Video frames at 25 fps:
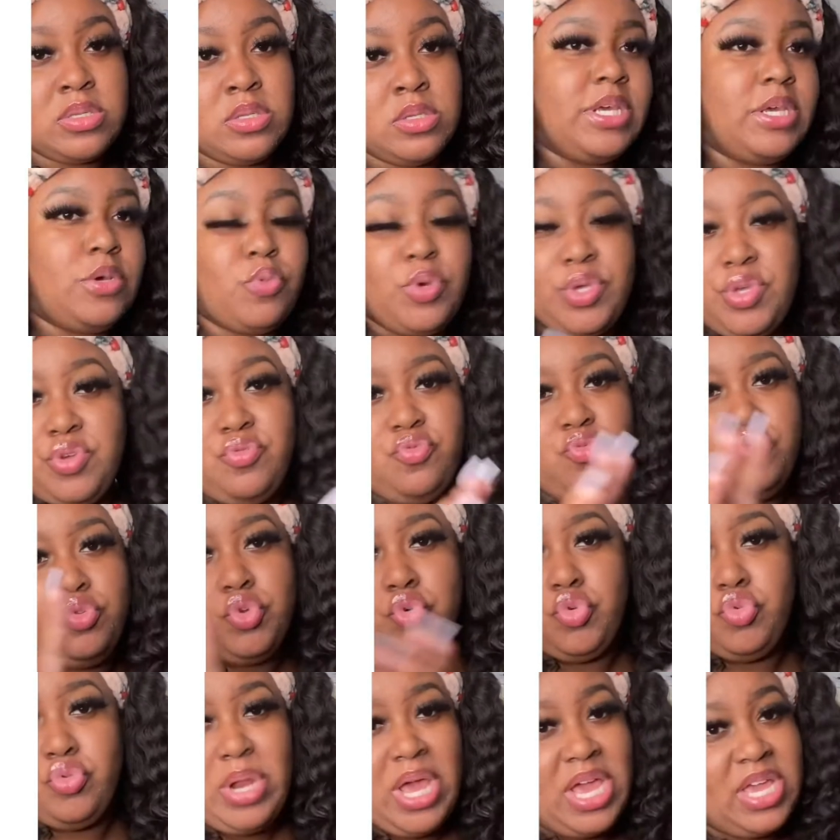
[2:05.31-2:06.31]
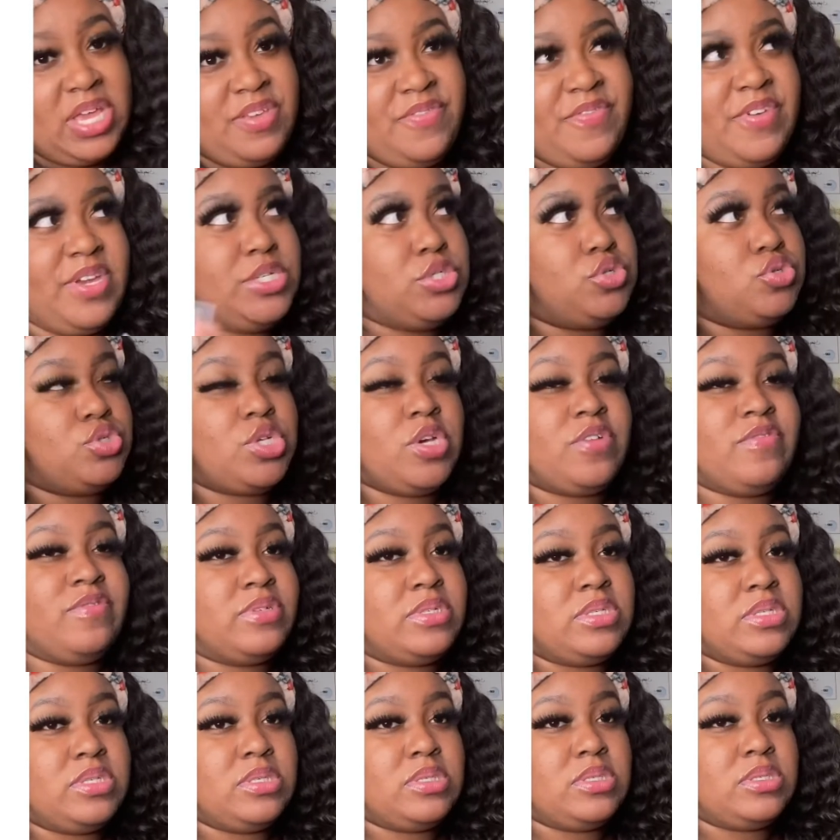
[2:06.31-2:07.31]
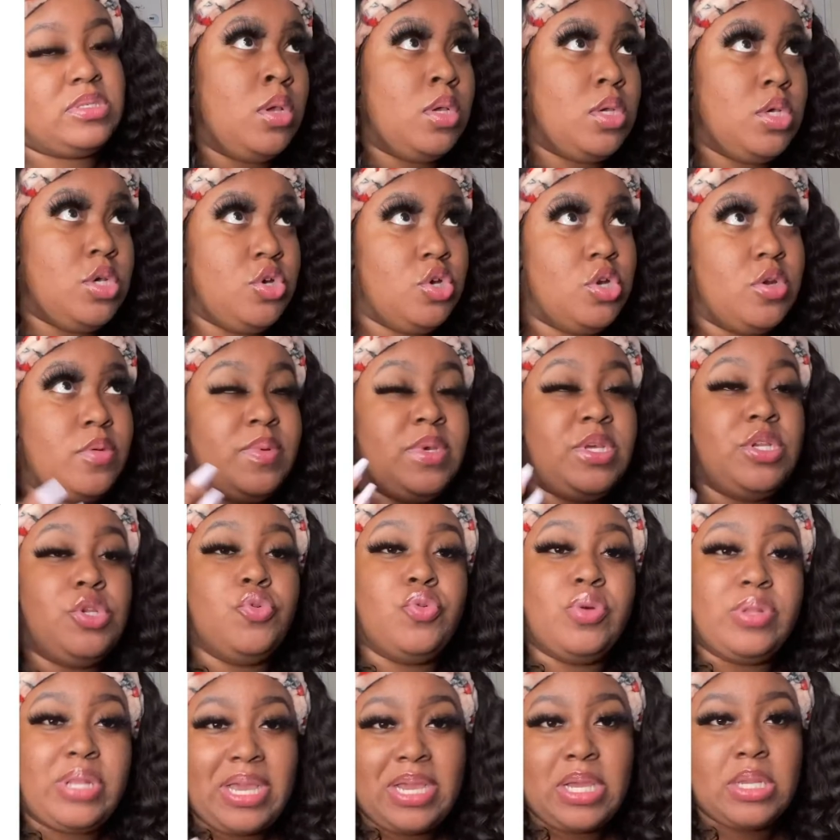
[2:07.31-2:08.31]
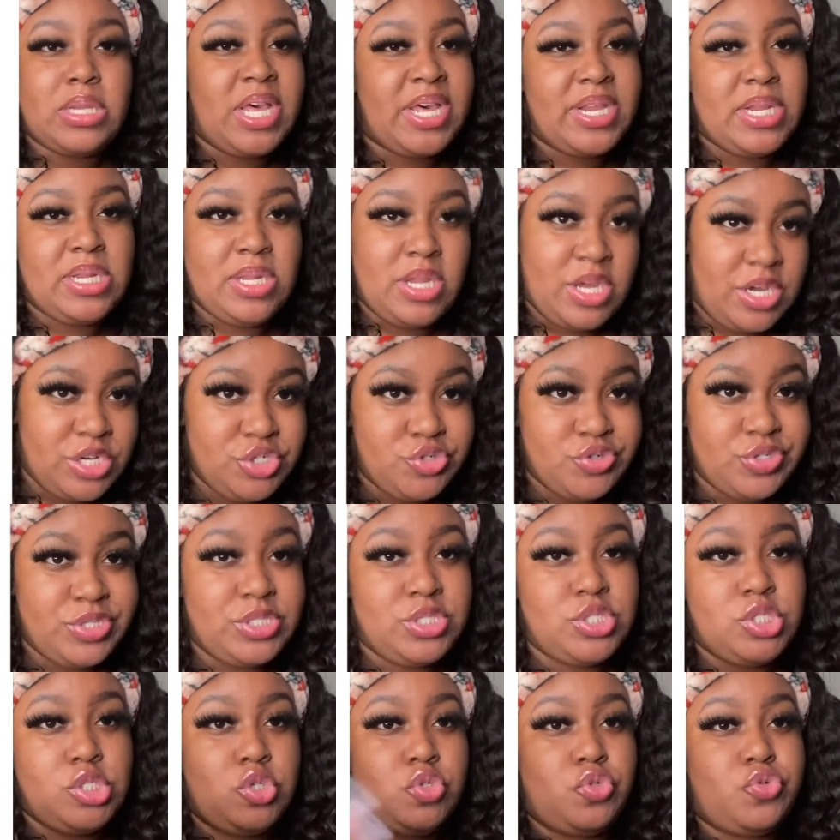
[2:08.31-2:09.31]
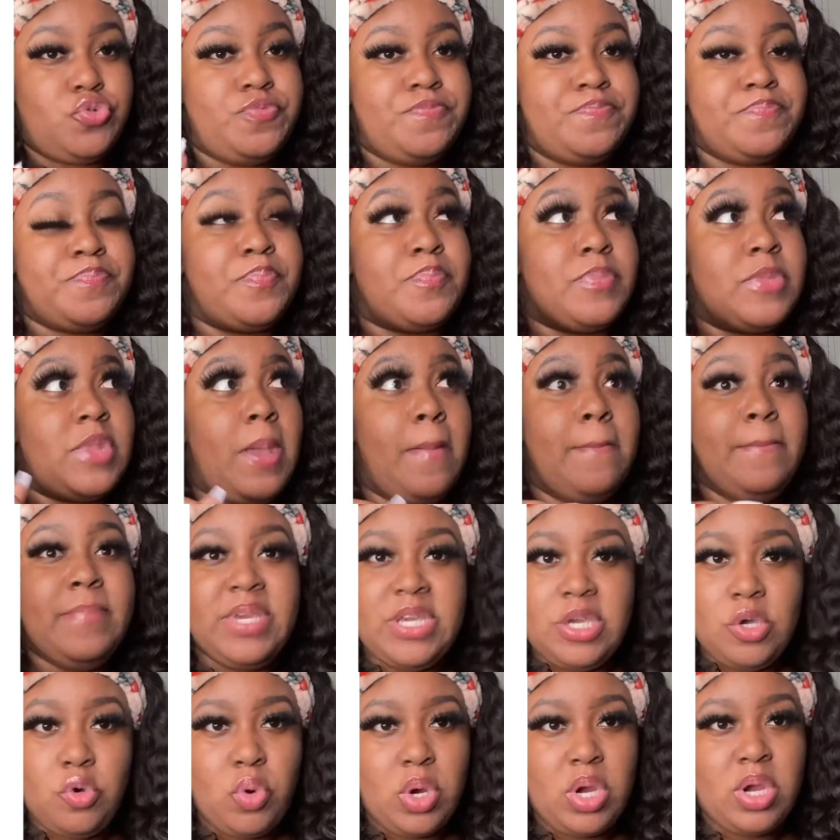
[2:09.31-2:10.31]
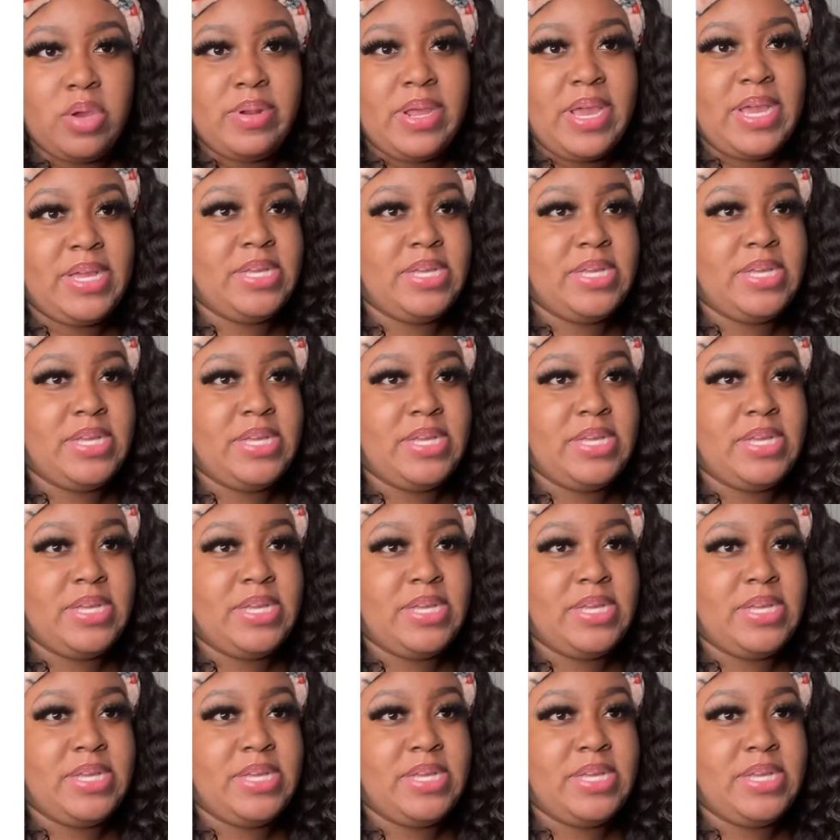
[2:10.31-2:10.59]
And when you do like facial services, you're going to be doing like a lot of laundry, so be aware of that.